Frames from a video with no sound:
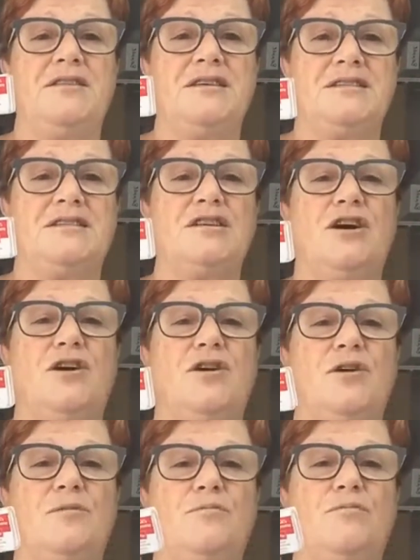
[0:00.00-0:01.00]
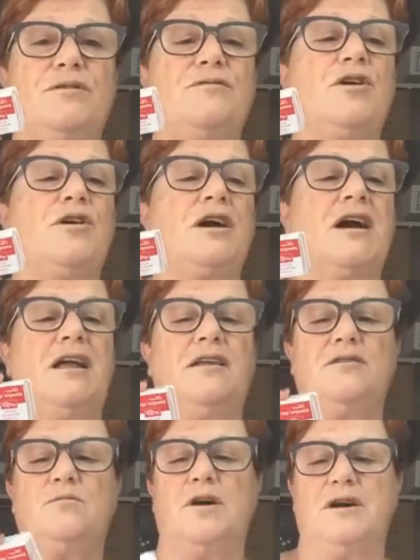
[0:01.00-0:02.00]
This time we've got
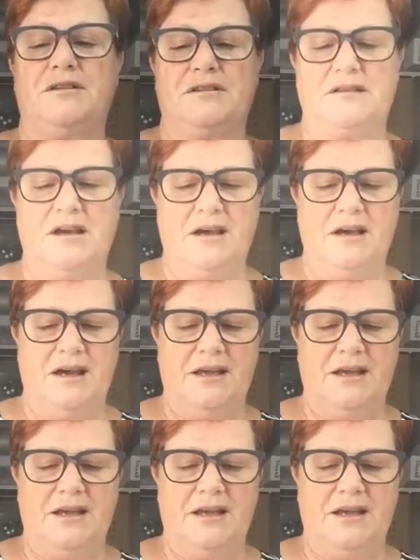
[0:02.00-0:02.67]
coloured ones,